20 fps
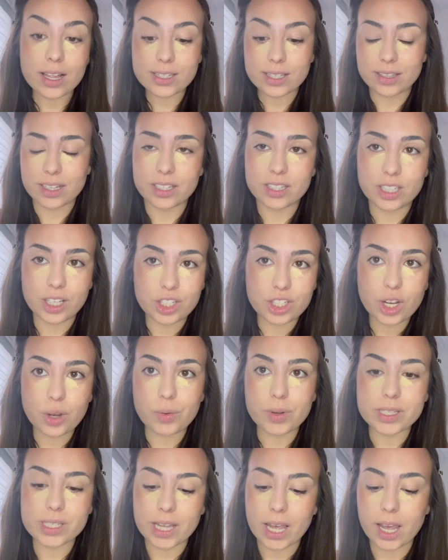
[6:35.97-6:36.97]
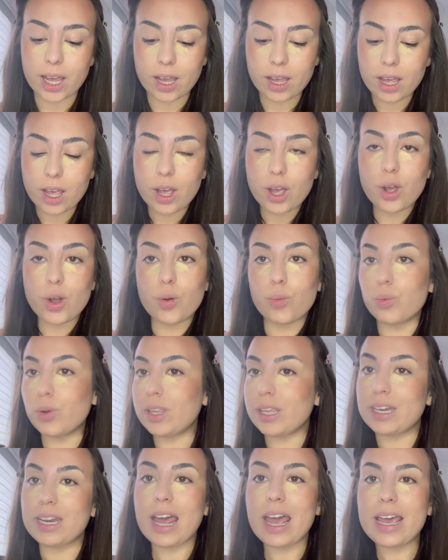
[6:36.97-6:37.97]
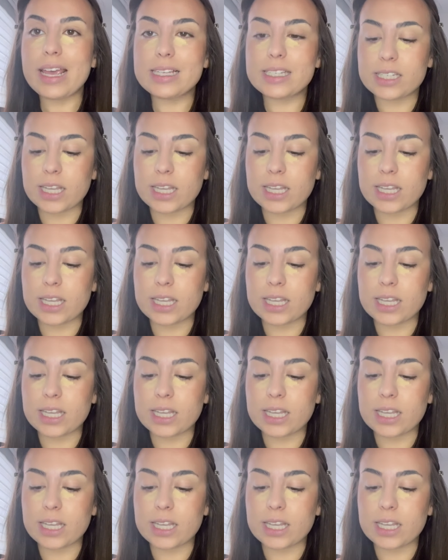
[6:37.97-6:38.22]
And the DJ was, like, really nice.